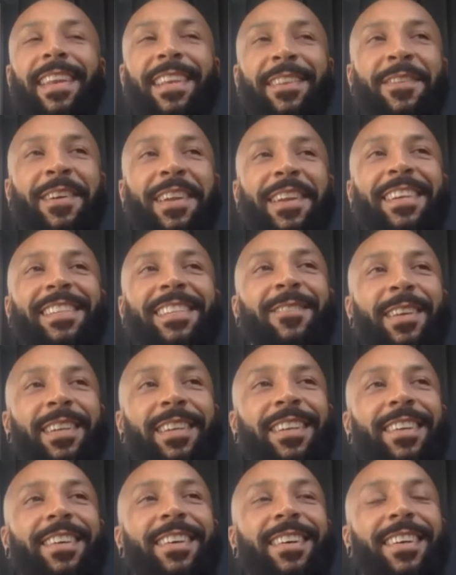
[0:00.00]
it's funny because I
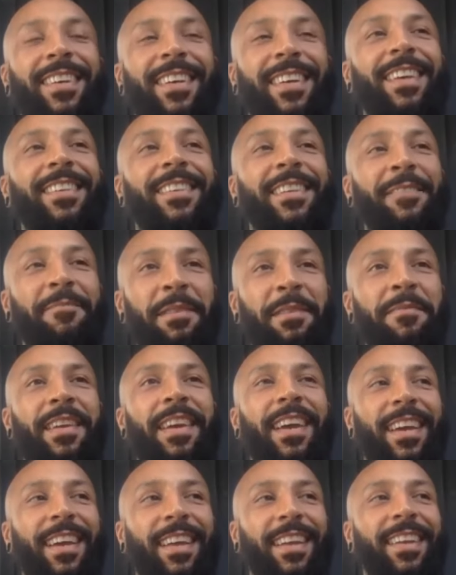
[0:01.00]
went, "It's gonna be me
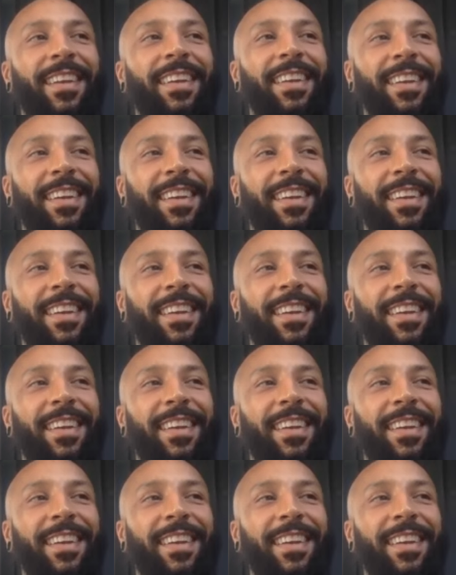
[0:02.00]
again."